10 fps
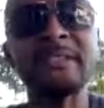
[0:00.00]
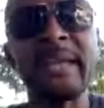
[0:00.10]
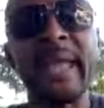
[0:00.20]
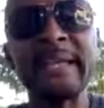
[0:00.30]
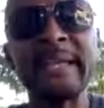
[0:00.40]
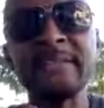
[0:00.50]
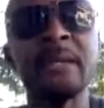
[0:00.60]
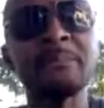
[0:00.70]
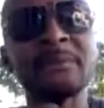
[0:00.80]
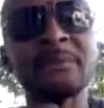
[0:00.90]
to
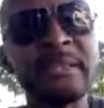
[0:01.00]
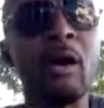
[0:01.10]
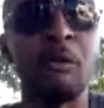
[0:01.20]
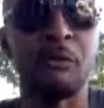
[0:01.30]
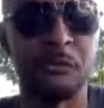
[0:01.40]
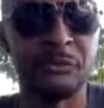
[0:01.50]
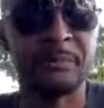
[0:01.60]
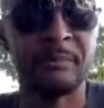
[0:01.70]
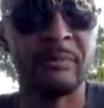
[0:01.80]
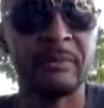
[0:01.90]
change himself,
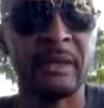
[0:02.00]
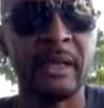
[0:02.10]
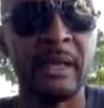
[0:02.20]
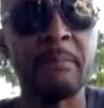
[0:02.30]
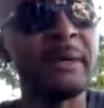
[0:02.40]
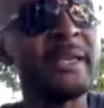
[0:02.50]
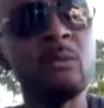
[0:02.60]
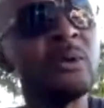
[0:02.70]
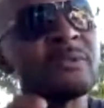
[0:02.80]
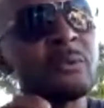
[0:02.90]
but he
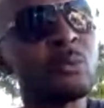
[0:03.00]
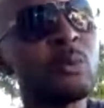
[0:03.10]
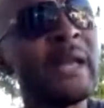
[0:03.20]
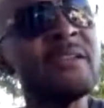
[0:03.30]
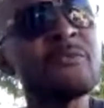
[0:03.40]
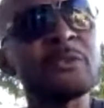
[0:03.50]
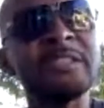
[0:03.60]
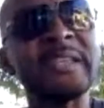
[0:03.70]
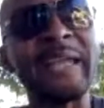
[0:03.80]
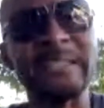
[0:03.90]
wasn't ready for
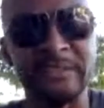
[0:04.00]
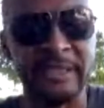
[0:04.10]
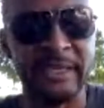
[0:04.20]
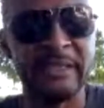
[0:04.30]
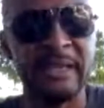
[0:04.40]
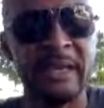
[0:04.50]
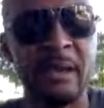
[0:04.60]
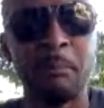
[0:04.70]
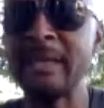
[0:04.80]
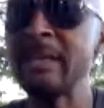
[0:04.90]
change yet.
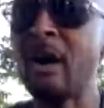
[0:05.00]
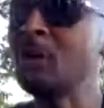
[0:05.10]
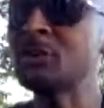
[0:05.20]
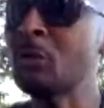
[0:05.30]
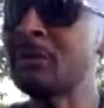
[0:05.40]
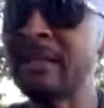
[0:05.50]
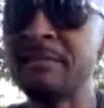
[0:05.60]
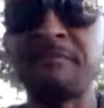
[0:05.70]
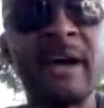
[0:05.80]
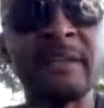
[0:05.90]
But he also didn't
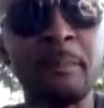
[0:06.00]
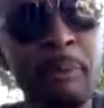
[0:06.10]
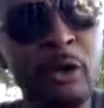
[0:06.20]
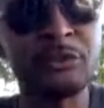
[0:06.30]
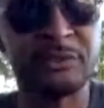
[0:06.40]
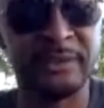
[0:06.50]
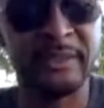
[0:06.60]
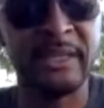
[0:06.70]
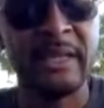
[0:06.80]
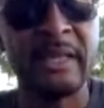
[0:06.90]
find a person
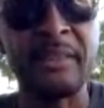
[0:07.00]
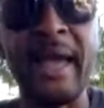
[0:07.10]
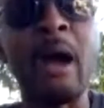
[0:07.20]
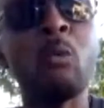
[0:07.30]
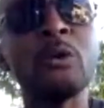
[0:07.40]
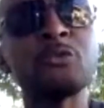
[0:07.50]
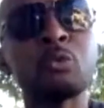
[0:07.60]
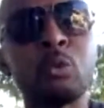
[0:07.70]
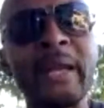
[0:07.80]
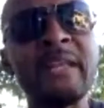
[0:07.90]
that was
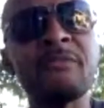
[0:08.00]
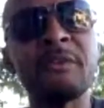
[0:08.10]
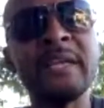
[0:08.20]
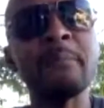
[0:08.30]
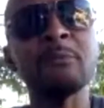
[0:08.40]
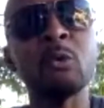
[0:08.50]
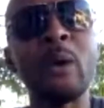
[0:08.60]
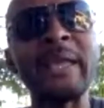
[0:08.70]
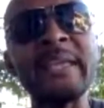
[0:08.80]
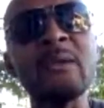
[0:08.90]
ready for him the
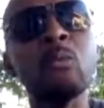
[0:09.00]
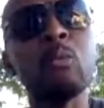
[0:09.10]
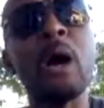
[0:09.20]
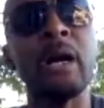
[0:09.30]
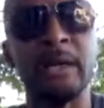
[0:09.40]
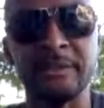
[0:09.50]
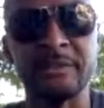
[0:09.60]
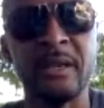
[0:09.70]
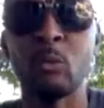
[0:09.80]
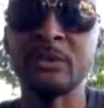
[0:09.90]
way he was,
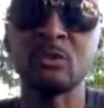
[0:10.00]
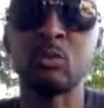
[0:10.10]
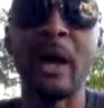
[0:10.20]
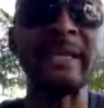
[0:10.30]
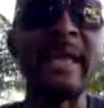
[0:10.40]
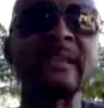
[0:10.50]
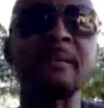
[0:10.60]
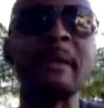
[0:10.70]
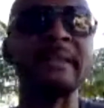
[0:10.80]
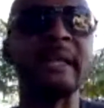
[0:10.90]
which is why he had to
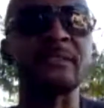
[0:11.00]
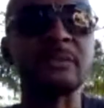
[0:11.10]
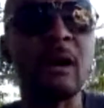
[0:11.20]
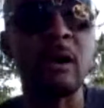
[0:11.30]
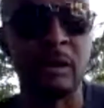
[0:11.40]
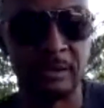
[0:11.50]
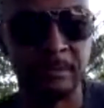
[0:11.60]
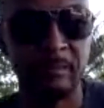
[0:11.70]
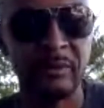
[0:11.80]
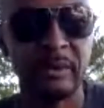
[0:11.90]
make that song.
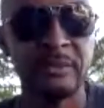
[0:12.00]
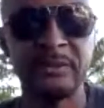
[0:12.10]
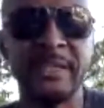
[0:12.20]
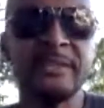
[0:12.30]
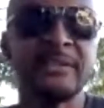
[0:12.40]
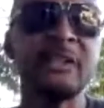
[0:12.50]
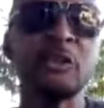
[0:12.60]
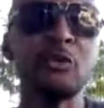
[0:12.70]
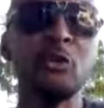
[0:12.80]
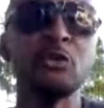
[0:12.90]
See, he said, you
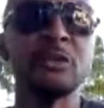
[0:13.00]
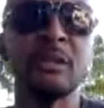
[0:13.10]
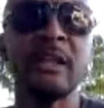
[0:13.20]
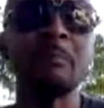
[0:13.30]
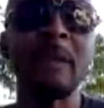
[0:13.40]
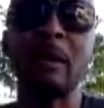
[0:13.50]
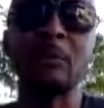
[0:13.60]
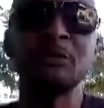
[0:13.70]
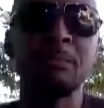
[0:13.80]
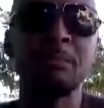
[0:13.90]
used to love me. I
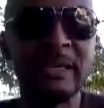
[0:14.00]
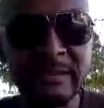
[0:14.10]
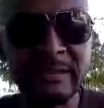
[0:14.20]
was your big teddy